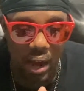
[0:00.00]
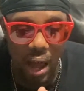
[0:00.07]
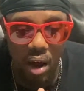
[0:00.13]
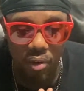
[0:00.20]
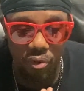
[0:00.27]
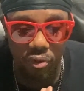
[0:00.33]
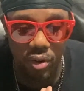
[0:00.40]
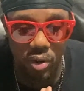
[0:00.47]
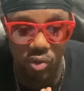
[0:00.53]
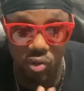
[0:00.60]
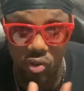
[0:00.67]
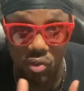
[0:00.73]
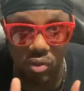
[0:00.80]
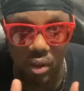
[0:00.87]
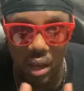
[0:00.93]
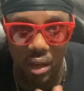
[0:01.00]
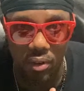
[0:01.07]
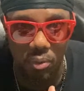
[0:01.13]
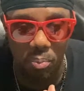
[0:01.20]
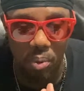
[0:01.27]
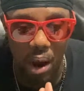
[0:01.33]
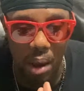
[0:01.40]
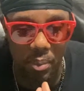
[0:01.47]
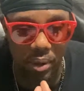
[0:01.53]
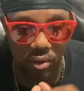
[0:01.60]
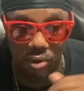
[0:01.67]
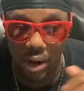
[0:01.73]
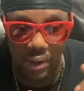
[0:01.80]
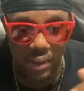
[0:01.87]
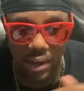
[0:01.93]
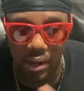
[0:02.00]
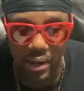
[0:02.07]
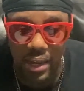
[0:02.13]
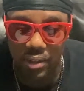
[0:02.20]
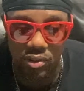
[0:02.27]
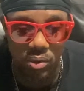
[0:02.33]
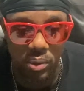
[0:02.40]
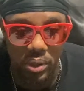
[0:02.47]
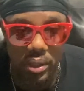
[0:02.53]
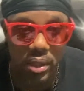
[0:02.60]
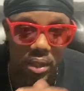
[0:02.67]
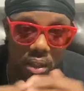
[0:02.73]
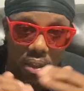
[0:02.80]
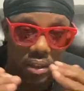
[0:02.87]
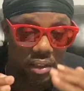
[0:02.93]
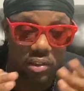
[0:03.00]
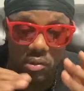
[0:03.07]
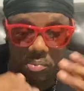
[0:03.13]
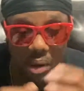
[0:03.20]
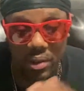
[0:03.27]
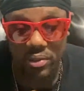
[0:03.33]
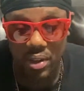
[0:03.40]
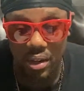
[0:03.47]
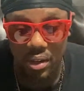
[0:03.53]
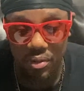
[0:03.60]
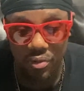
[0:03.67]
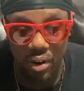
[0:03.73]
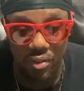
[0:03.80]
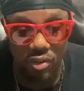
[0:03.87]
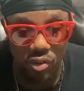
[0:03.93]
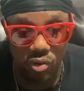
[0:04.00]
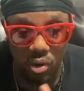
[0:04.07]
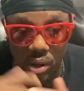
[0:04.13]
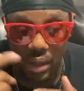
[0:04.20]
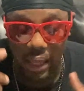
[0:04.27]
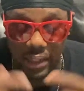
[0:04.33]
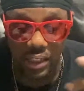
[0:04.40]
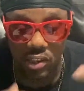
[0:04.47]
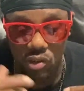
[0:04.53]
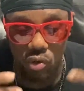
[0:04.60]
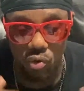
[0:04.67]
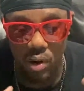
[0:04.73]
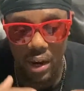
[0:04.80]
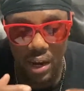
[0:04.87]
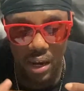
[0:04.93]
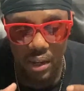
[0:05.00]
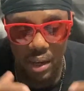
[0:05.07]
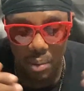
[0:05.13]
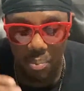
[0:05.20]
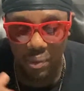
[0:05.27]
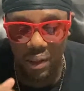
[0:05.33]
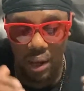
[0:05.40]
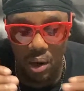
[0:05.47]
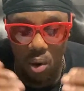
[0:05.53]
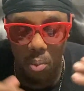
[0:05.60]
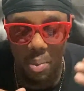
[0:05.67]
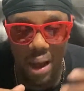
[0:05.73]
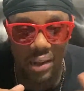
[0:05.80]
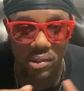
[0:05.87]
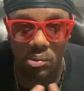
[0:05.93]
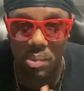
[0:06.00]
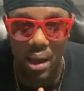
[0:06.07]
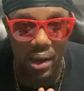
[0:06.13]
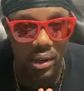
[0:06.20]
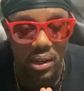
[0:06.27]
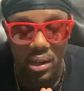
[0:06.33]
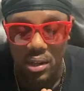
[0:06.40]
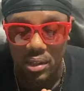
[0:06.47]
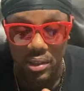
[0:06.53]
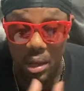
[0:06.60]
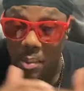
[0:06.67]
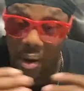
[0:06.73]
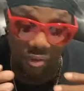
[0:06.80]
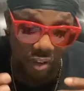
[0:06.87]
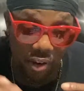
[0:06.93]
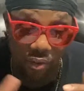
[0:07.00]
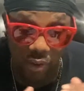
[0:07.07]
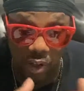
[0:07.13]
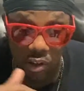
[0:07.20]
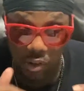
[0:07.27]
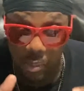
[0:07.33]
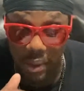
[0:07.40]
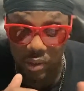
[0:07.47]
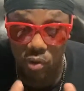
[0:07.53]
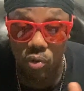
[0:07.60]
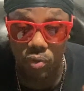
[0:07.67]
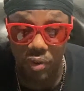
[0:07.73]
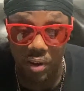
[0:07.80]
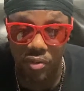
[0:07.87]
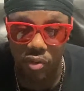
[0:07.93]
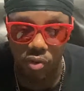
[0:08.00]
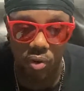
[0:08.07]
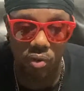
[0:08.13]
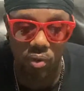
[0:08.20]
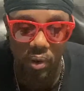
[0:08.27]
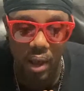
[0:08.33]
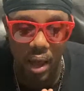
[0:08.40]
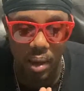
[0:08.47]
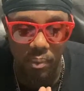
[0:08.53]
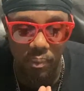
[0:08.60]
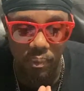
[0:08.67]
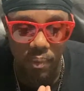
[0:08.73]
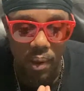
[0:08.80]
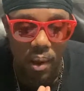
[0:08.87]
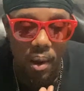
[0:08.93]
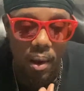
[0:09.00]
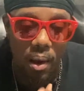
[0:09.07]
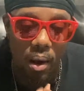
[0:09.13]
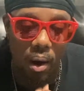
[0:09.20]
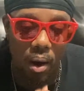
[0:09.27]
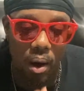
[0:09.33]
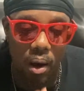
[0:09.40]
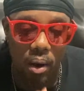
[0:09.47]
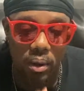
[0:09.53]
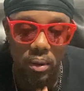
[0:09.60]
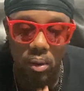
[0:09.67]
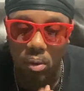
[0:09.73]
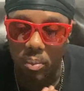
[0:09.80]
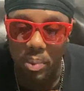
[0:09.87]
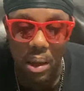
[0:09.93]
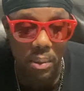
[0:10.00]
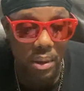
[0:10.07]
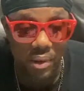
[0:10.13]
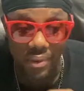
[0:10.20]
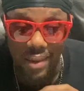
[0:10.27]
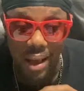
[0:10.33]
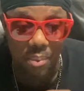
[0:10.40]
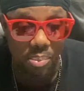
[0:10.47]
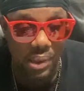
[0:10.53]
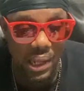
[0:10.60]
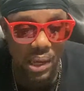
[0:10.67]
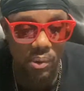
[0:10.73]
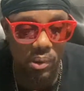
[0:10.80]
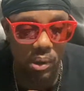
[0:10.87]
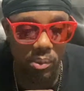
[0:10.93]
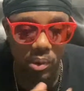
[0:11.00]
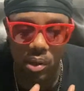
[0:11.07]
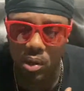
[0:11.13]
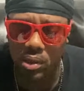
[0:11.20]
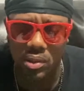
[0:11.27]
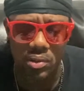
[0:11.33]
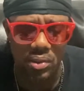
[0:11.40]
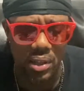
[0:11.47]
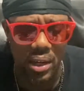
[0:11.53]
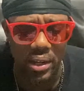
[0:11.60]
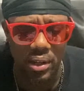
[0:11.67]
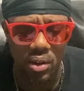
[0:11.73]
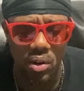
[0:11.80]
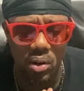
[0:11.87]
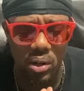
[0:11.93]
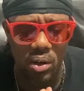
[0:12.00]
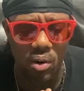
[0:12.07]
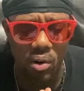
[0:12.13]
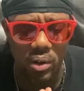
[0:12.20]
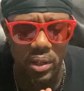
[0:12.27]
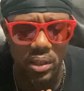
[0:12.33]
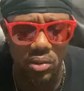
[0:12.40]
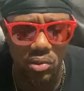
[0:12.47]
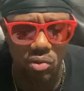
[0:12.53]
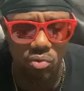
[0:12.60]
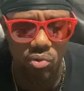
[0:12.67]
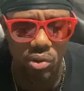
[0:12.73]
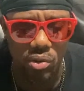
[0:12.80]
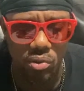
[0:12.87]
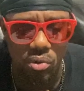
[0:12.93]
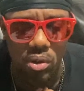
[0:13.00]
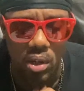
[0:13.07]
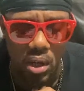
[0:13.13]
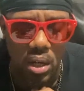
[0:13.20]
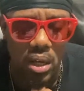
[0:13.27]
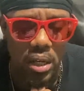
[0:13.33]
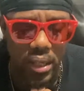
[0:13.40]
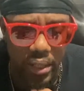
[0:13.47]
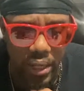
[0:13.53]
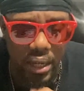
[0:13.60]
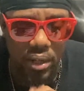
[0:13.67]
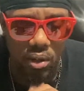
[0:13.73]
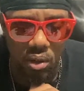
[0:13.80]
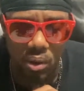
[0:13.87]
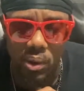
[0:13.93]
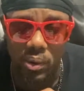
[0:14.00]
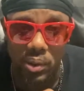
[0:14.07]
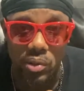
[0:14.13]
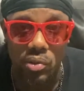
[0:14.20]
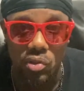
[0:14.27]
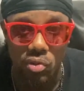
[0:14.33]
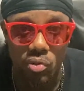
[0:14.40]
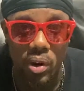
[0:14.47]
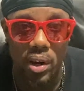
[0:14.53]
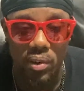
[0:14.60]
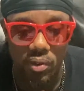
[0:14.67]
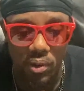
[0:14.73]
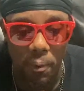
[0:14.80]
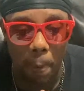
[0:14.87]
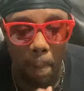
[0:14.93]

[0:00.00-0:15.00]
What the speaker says: How It Feels is probably right there next to it. This is my second favorite joint. Like these two right here, they go back to back. These are my two favorite joints on the album. Lil Baby's not playing with them. The hook is the hook on this is the hook on this is crazy.